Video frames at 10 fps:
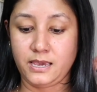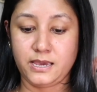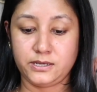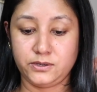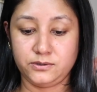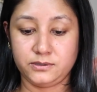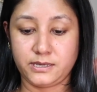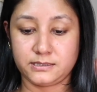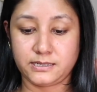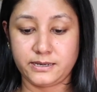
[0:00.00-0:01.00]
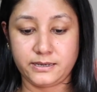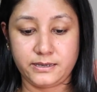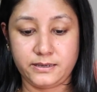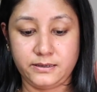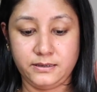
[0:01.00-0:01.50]
And you know that
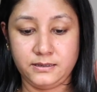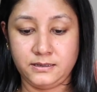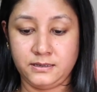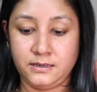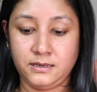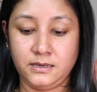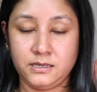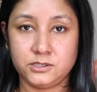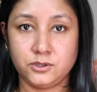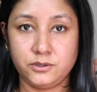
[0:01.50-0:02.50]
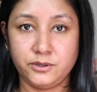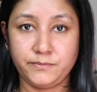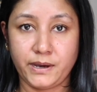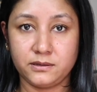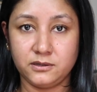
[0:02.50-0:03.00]
I told you
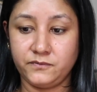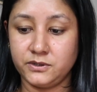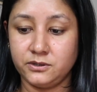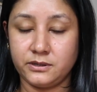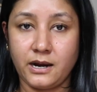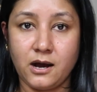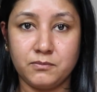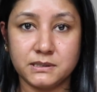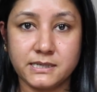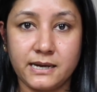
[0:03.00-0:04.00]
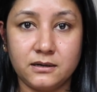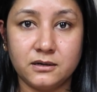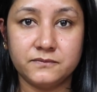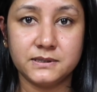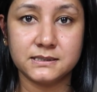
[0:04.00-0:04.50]
in my other video that how much I
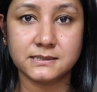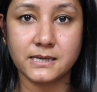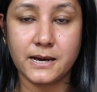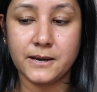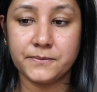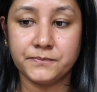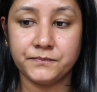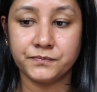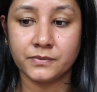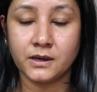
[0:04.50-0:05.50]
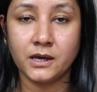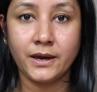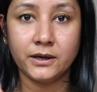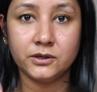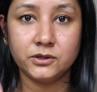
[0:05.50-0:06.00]
love this
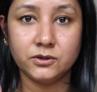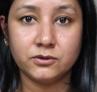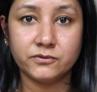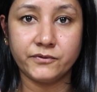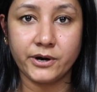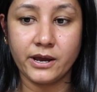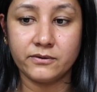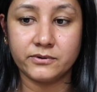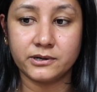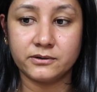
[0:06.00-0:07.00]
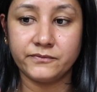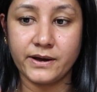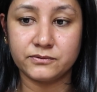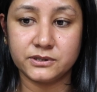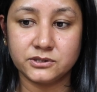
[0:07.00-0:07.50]
Dior Forever
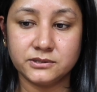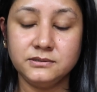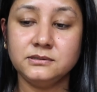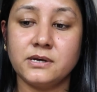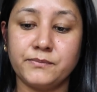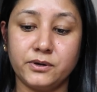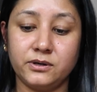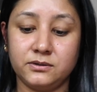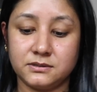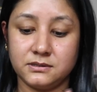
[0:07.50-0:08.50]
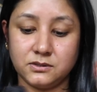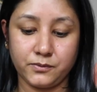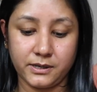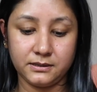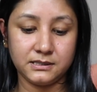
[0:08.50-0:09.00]
foundation, so I'm gonna use this
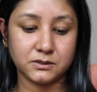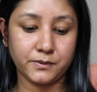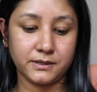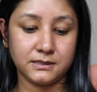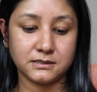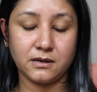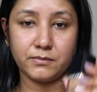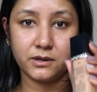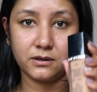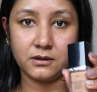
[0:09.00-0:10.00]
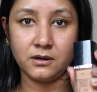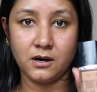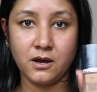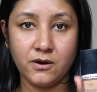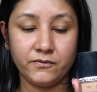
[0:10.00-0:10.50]
one. This one is number
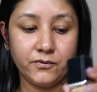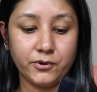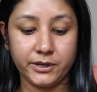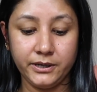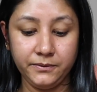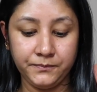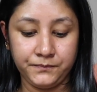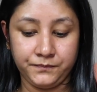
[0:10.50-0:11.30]
40.